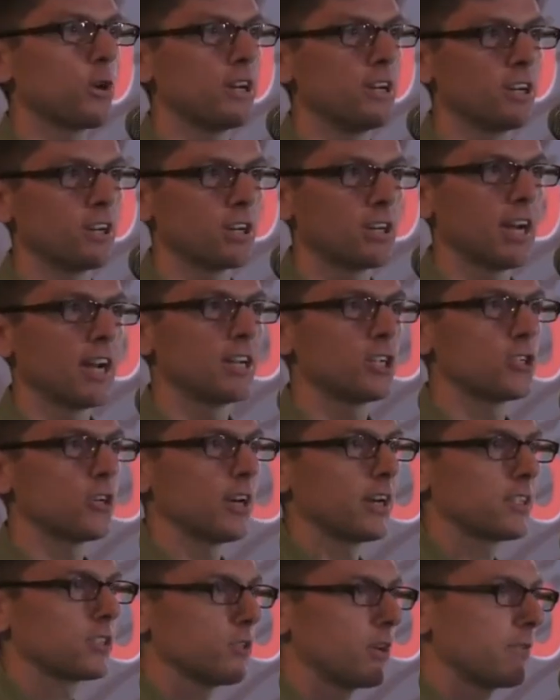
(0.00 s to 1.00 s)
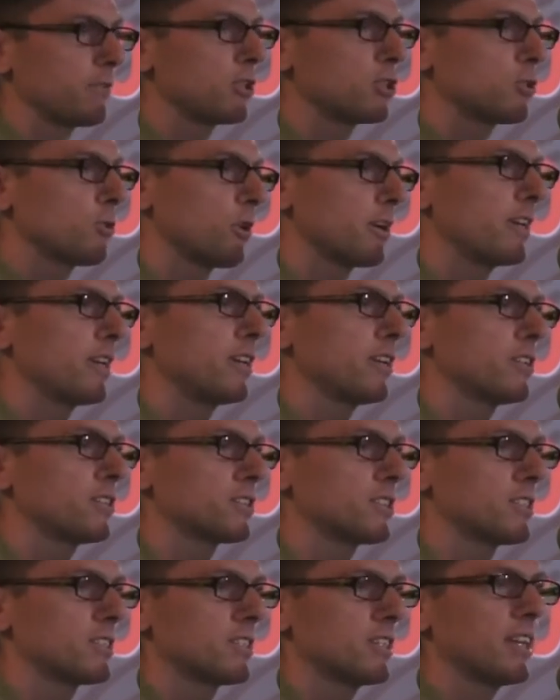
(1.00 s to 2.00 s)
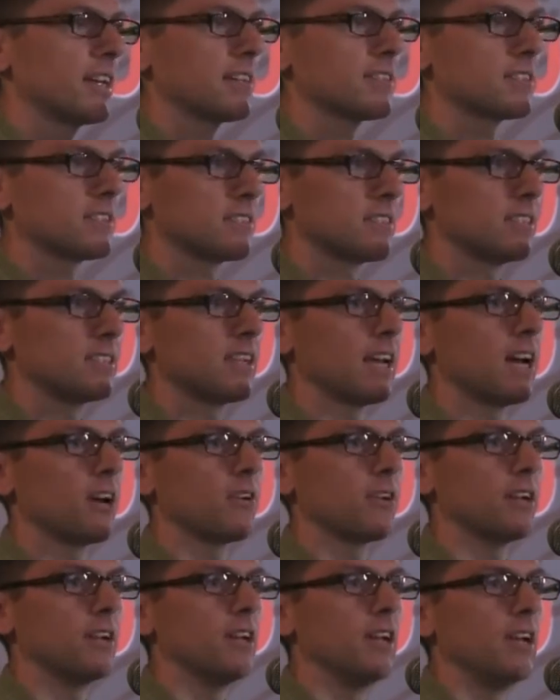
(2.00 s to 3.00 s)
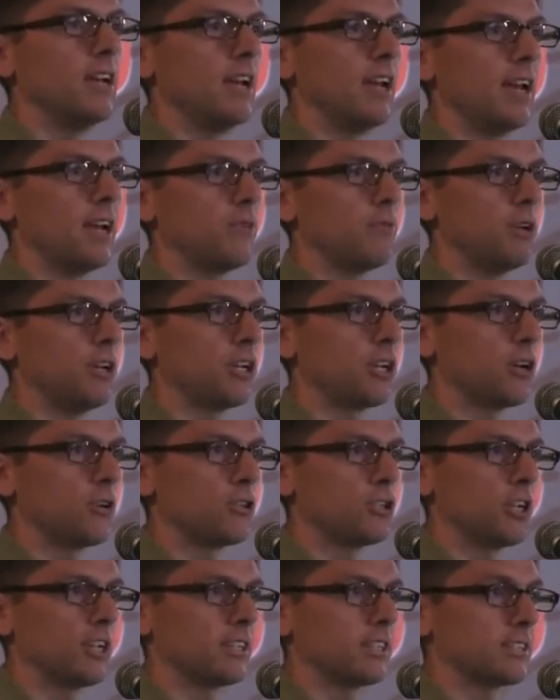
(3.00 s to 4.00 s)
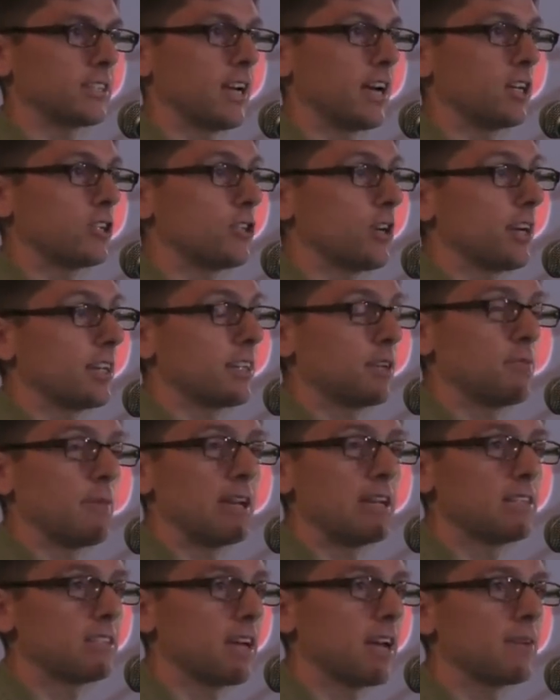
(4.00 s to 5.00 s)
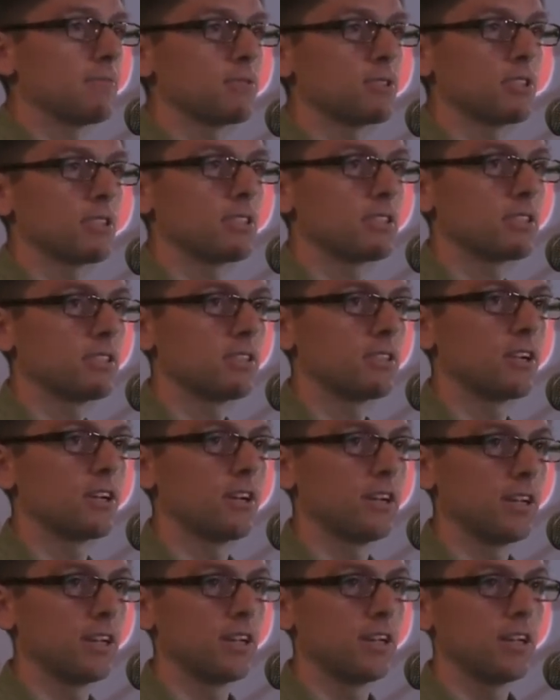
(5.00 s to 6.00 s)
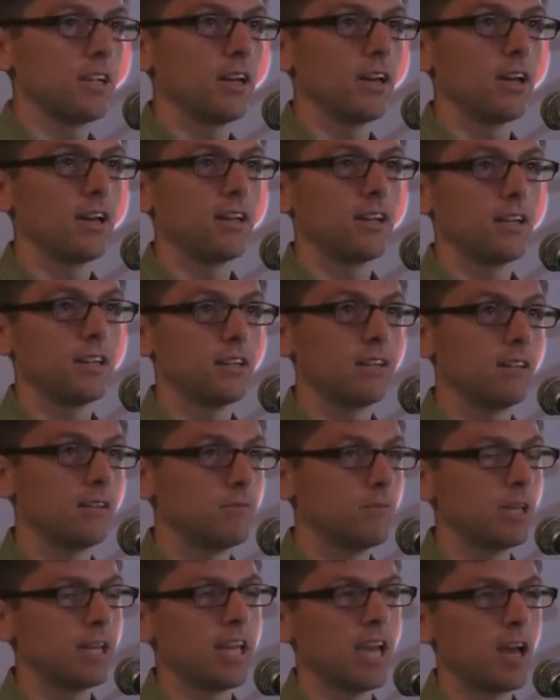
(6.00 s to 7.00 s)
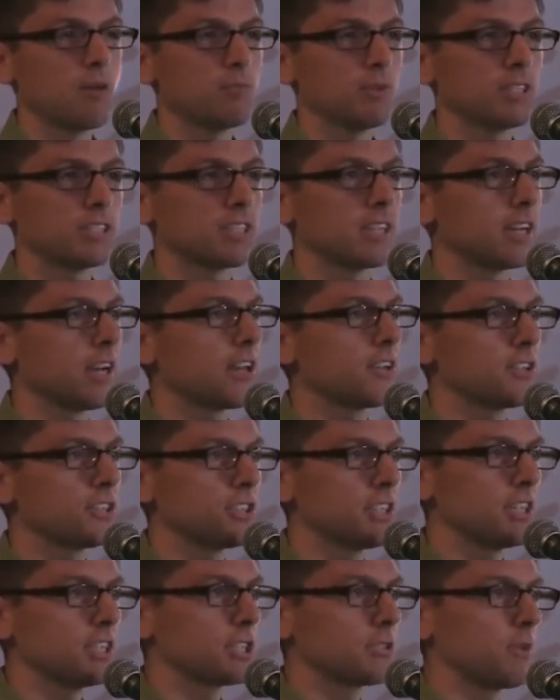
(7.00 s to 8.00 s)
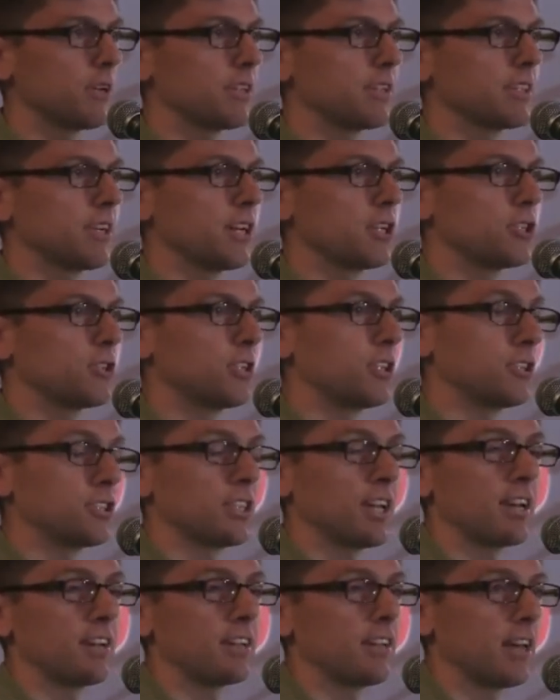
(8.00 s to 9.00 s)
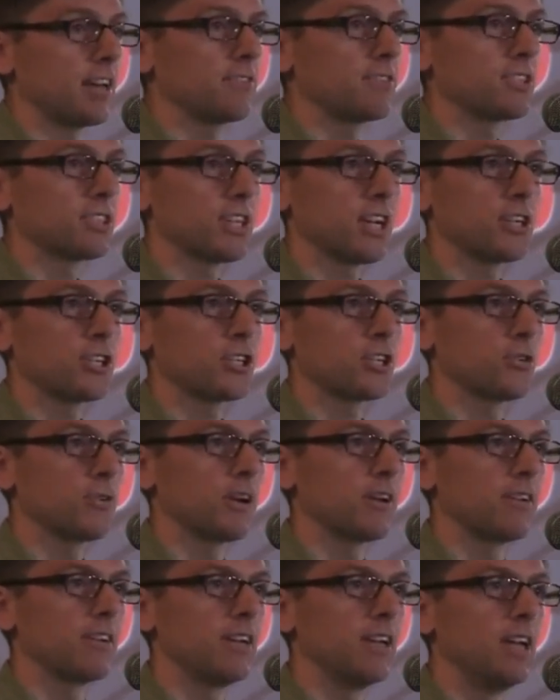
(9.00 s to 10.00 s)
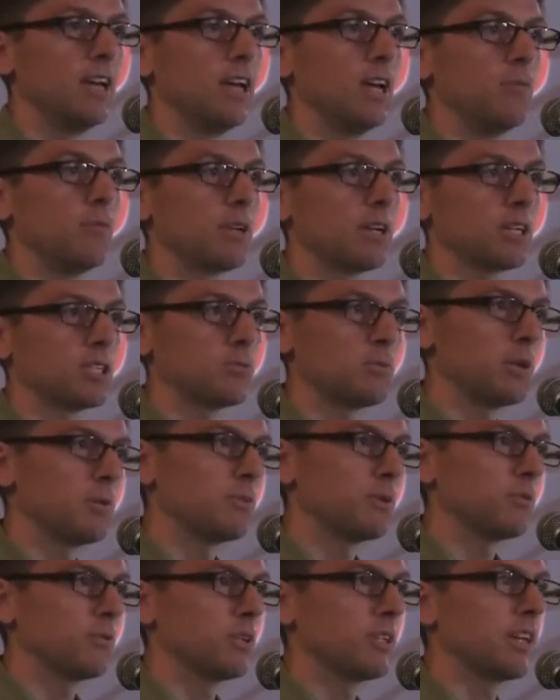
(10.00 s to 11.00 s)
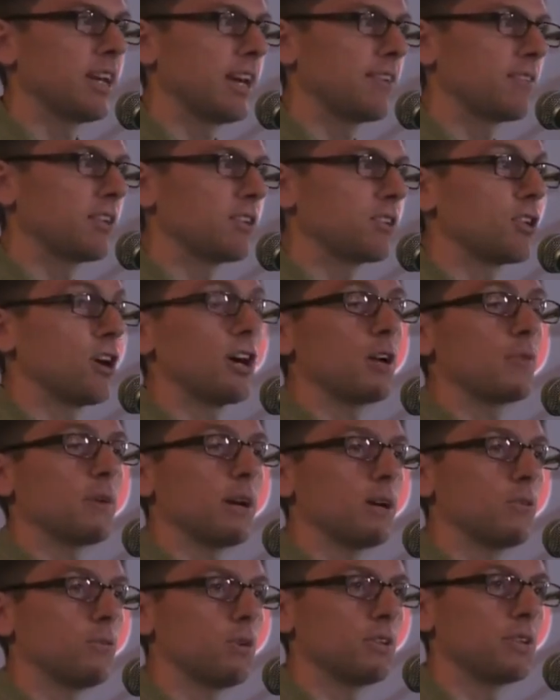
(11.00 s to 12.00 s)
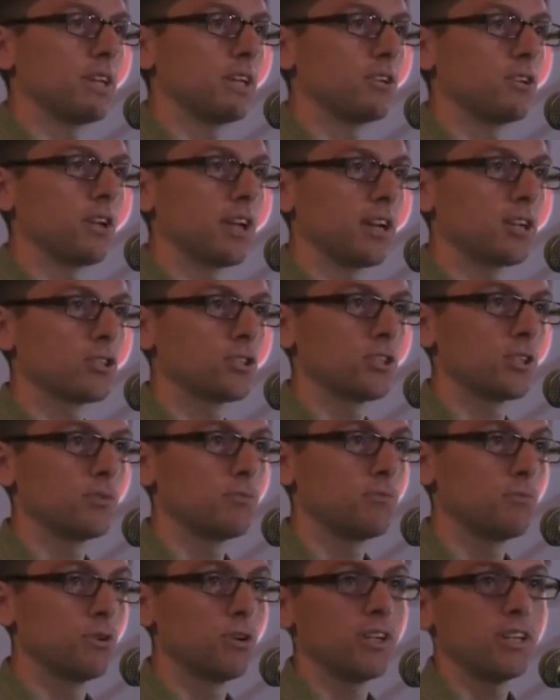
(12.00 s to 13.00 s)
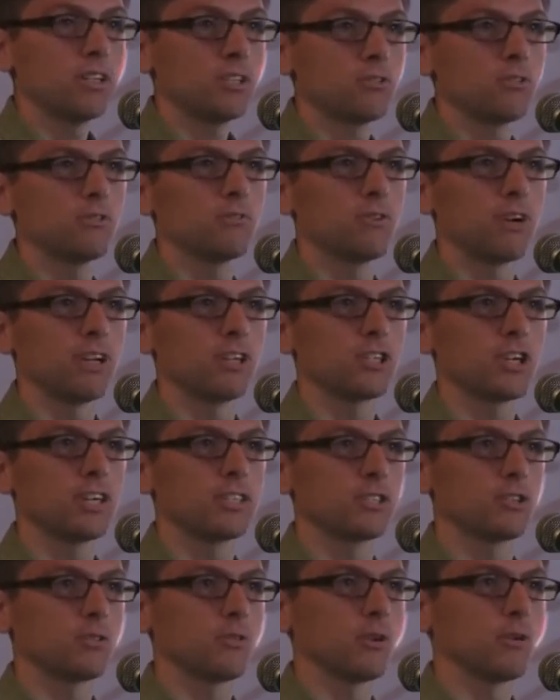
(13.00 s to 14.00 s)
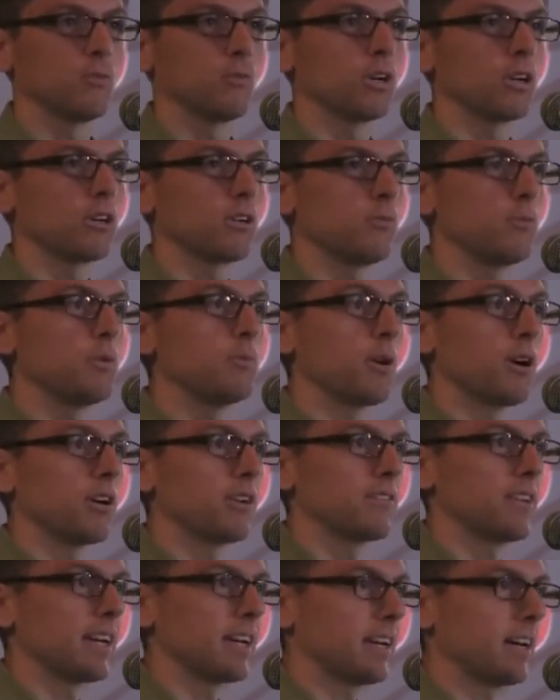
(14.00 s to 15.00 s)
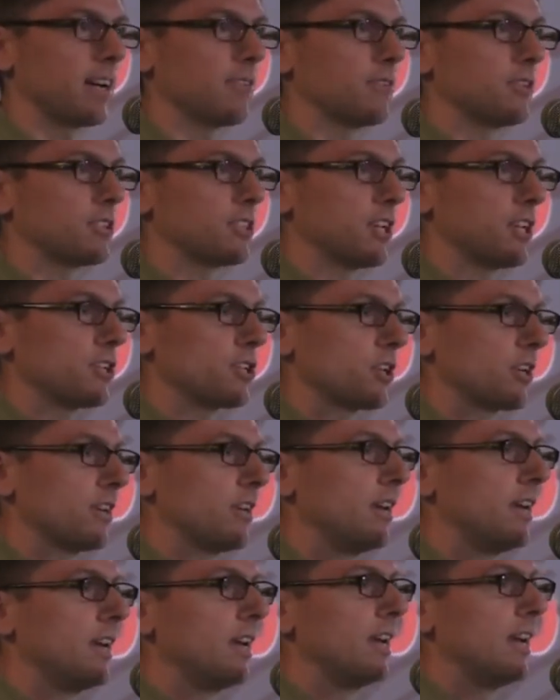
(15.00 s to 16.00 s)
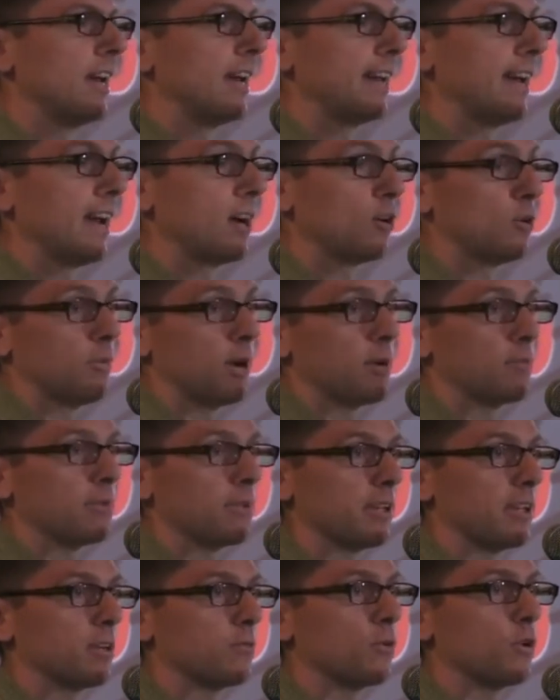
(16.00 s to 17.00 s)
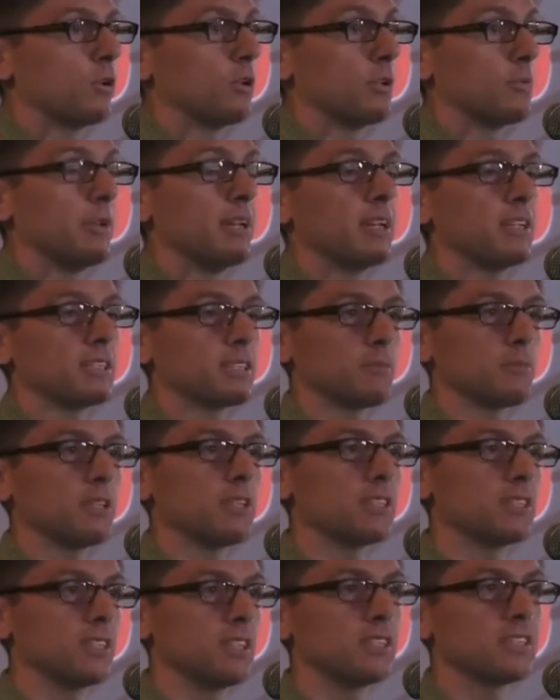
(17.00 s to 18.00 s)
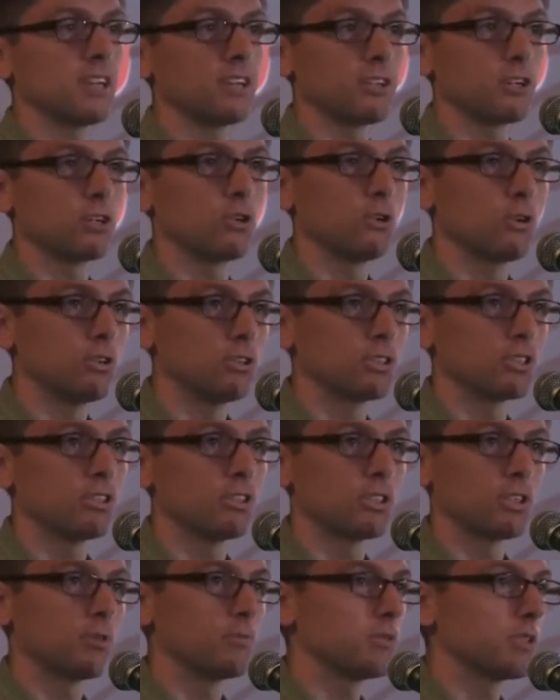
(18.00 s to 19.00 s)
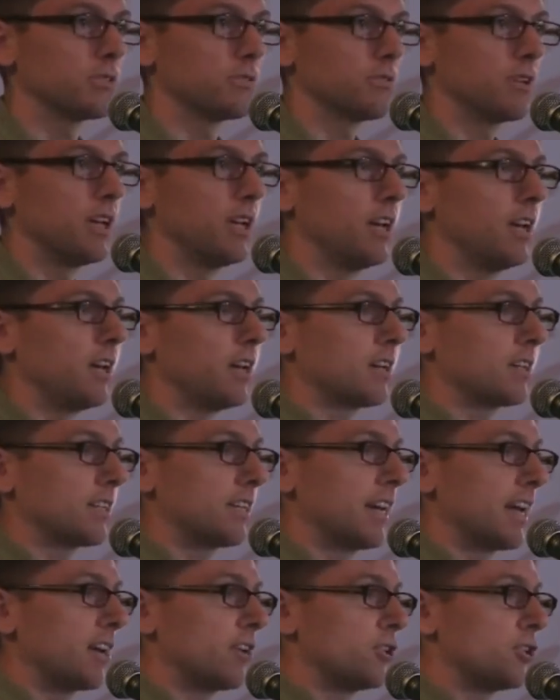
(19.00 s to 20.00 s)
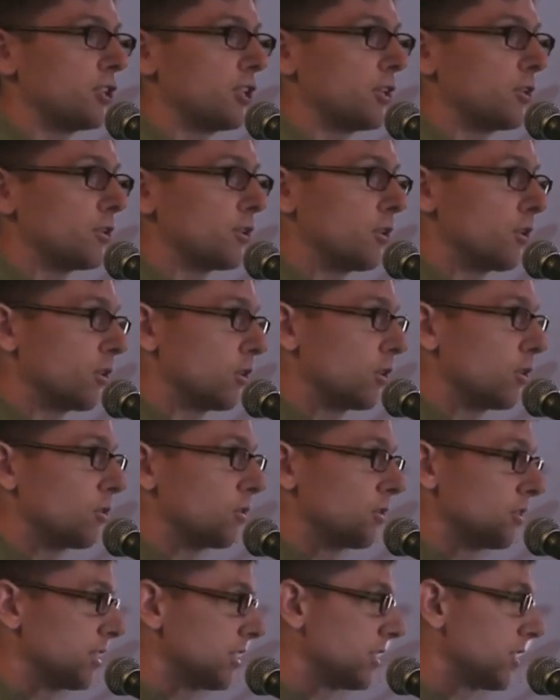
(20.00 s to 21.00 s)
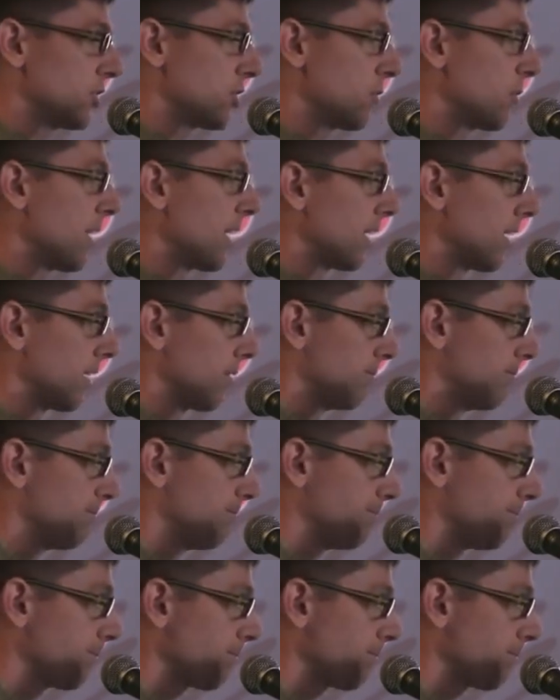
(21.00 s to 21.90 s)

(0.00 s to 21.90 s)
a 20-year contract. So every 20 years, the city has to sit down and renegotiate this contract. And many times, in Minneapolis and in other cities around the country, there's not a lot of discussion around it because people really haven't thought about what they could actually put into a franchise agreement, what could be part of that conversation, and how it might play a role in meeting some of the city's other goals in terms of clean energy or local decision making.